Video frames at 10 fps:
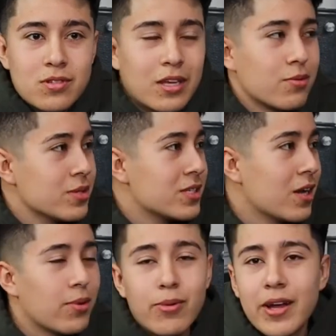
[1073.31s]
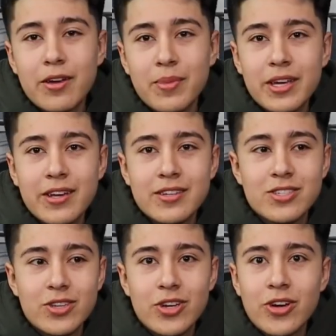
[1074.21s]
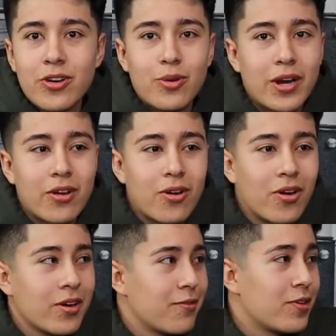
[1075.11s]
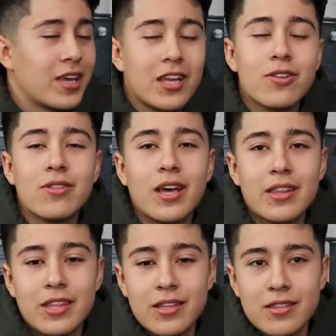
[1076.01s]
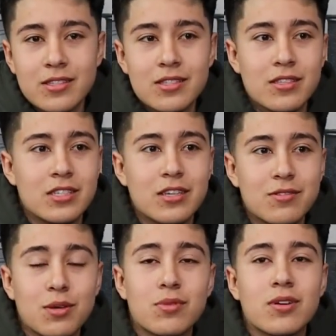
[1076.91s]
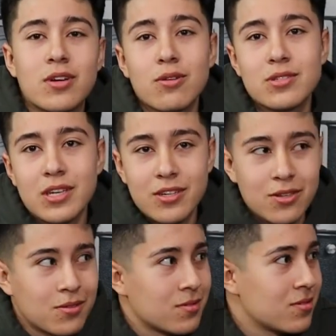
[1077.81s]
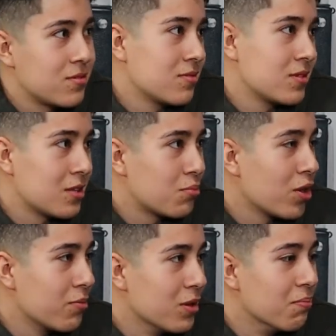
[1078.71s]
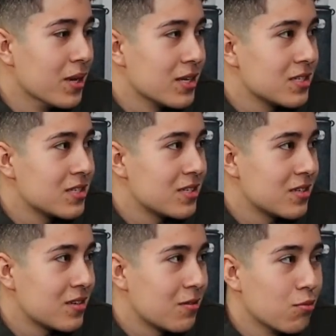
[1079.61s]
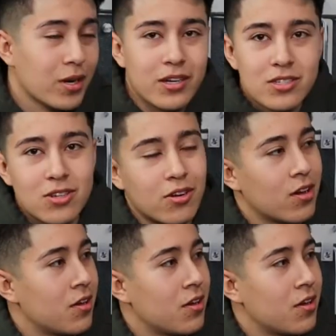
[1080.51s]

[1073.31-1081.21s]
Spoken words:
Like we said, we recommend getting a secure credit card. If you can't do that, then see if someone could co-sign you. That'd probably be the best way to start